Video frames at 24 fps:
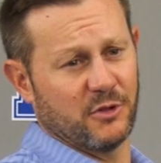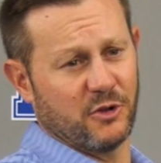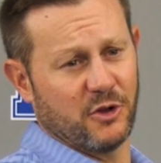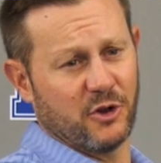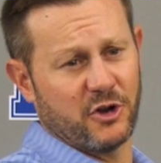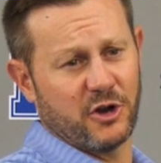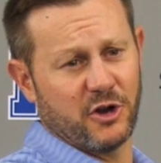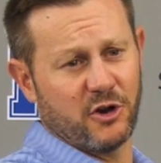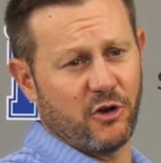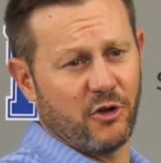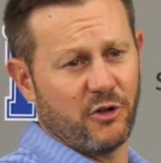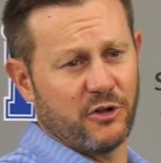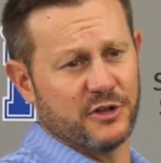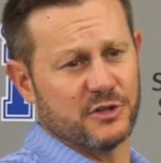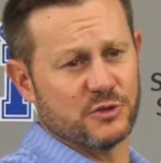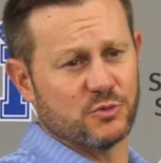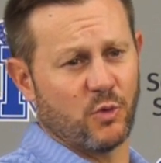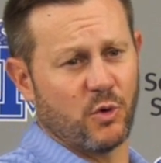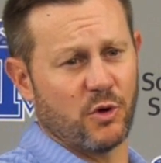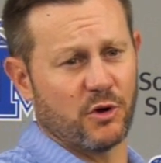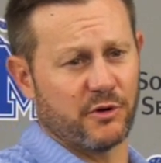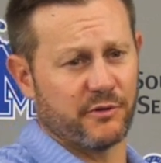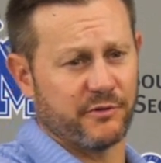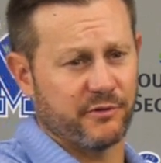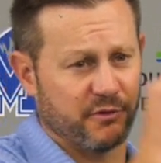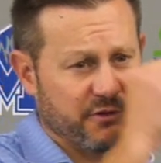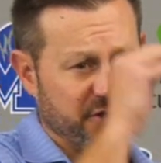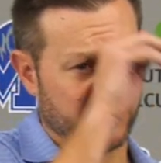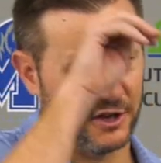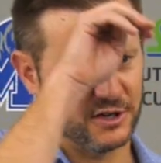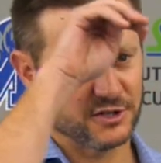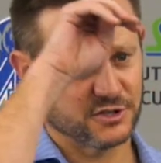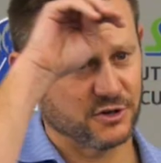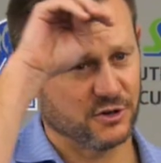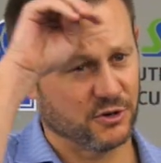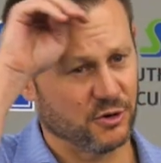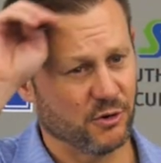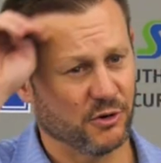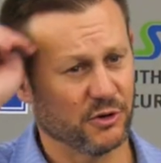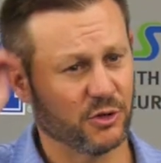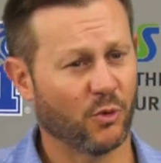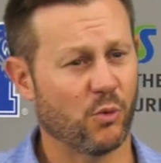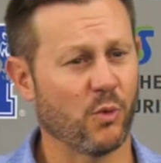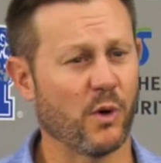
Look at all these wonderful things they're doing,